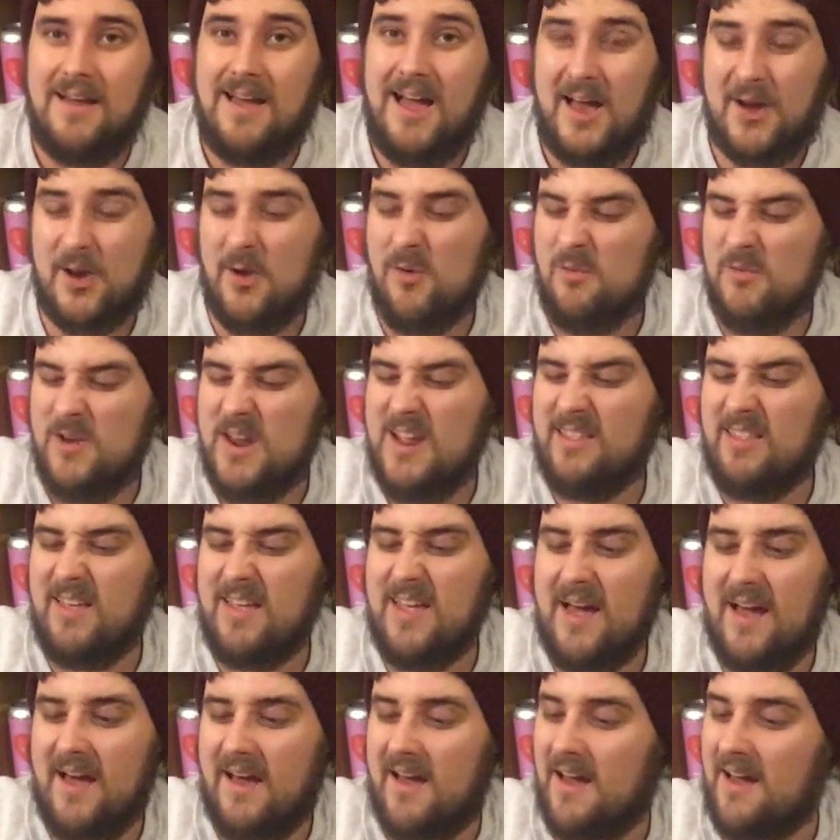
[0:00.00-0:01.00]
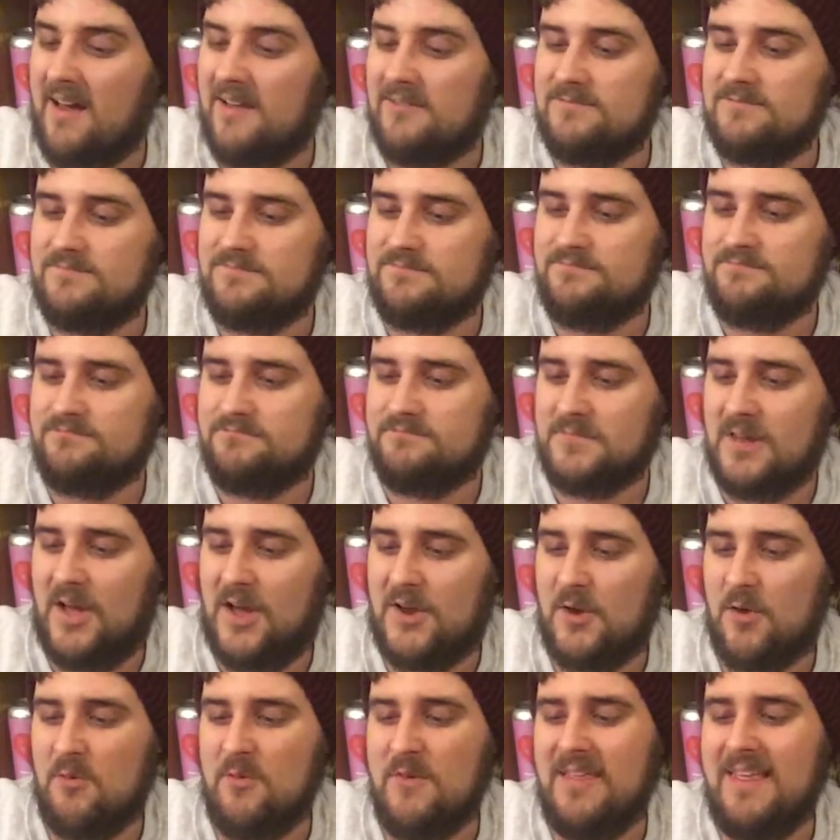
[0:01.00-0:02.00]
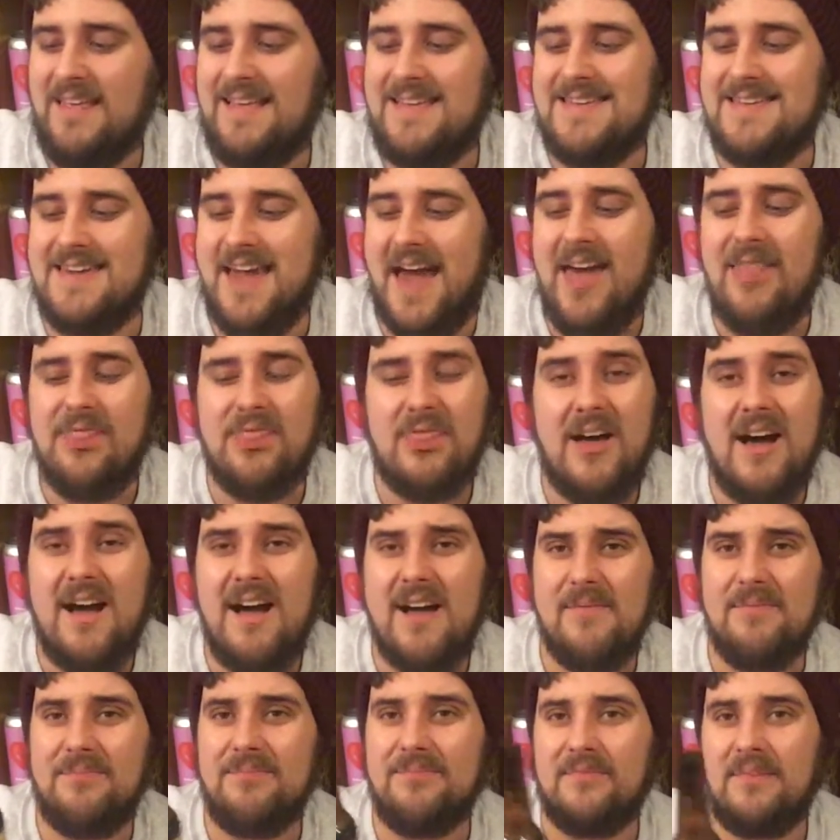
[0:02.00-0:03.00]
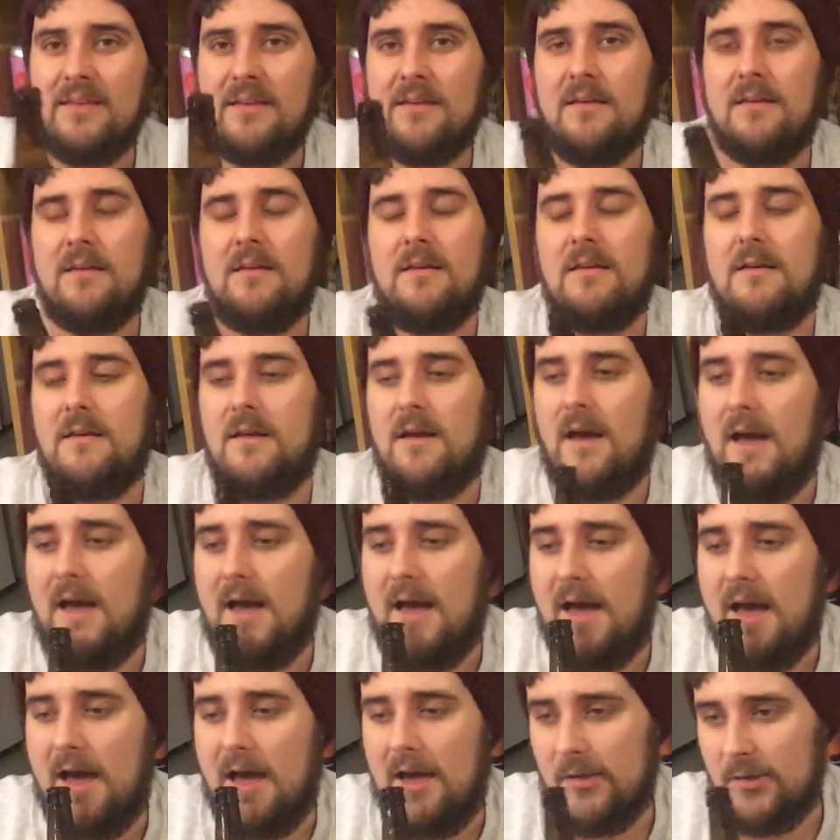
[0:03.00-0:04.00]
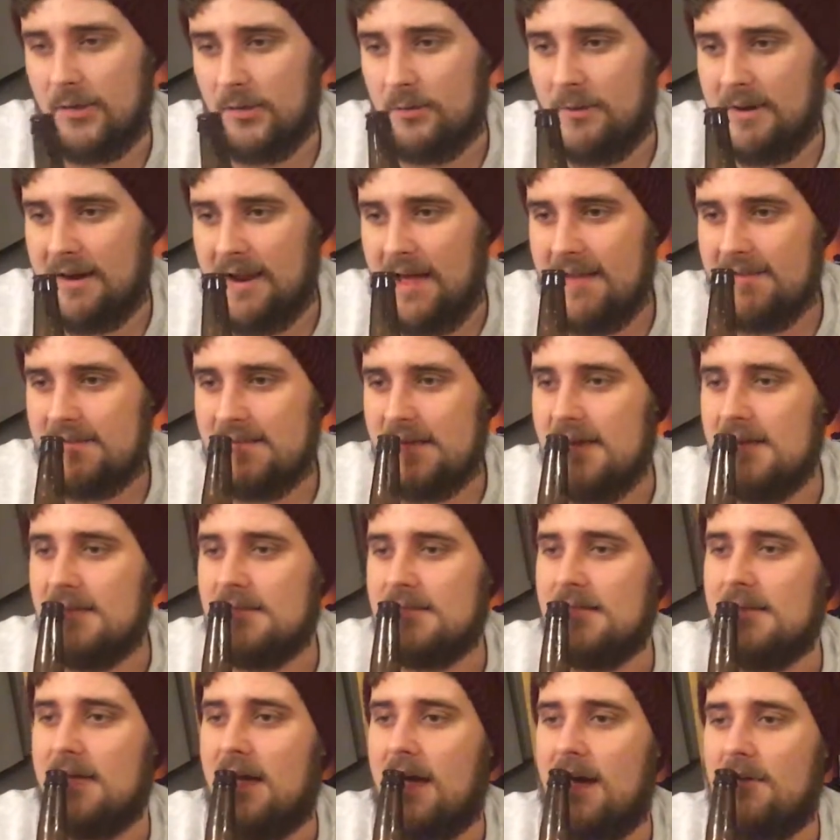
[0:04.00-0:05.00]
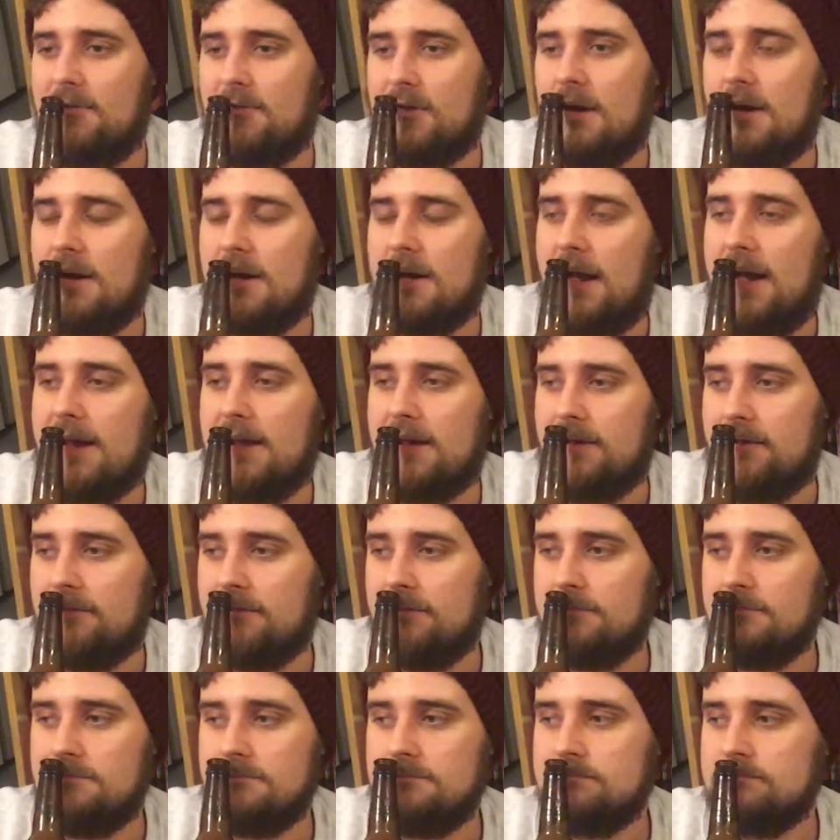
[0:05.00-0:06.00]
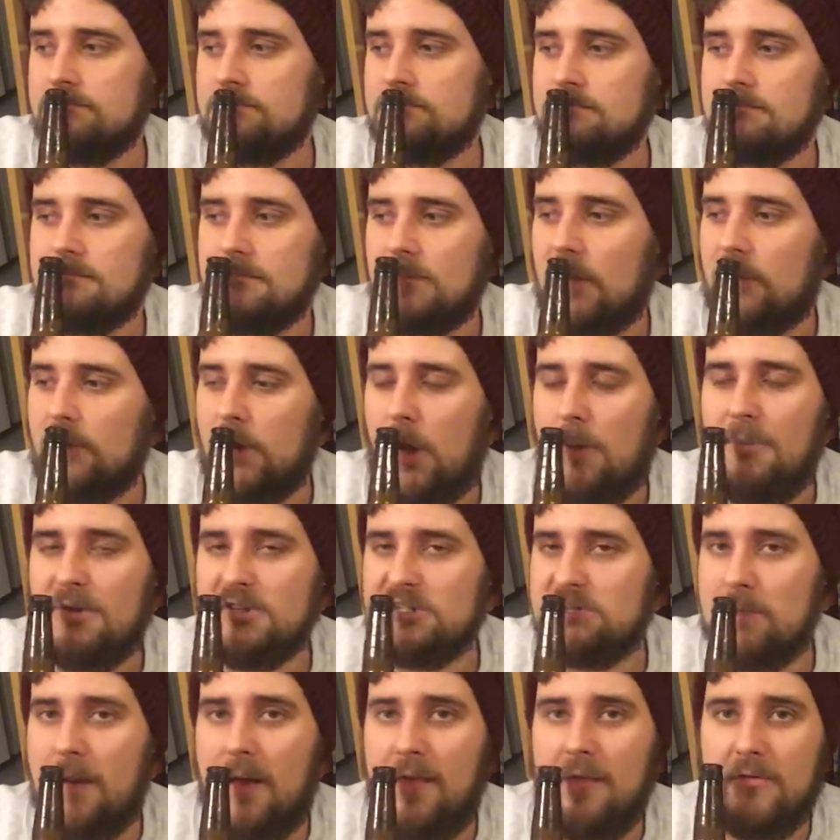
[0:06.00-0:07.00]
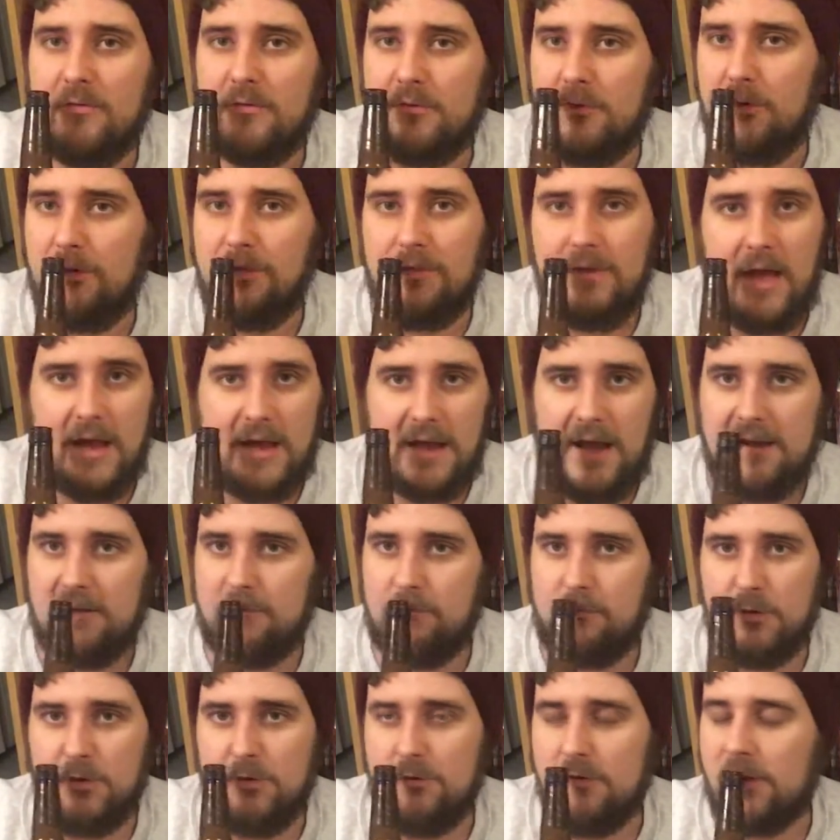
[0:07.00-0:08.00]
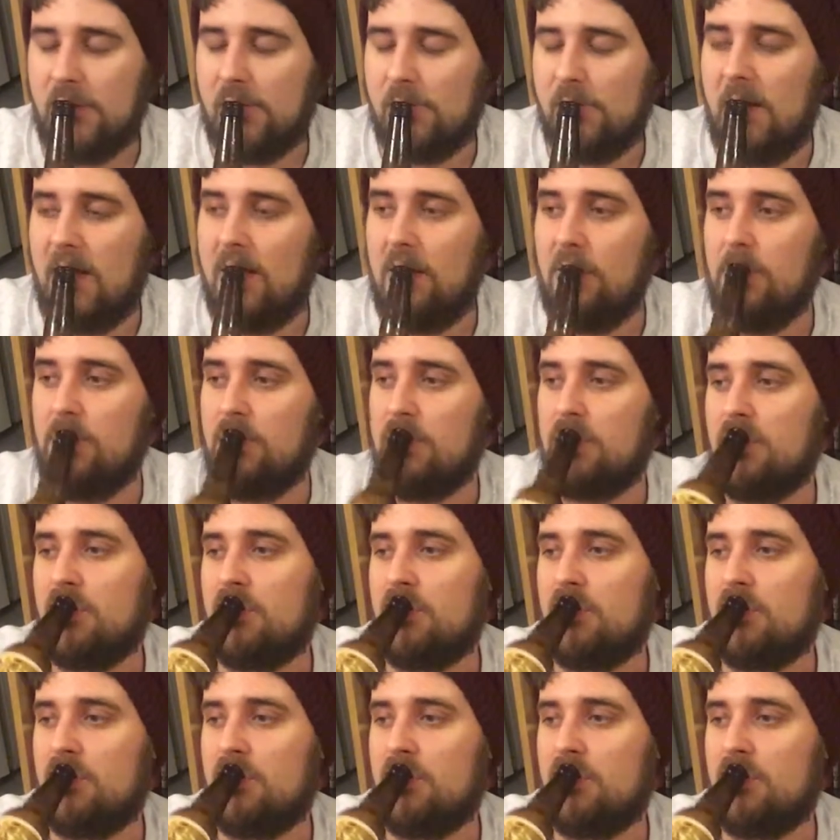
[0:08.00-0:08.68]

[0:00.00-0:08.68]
I don't really, uh, I don't really get that. Uh, so when I taste it, I've got kind of, not much smell in front, that kind of brewery smell.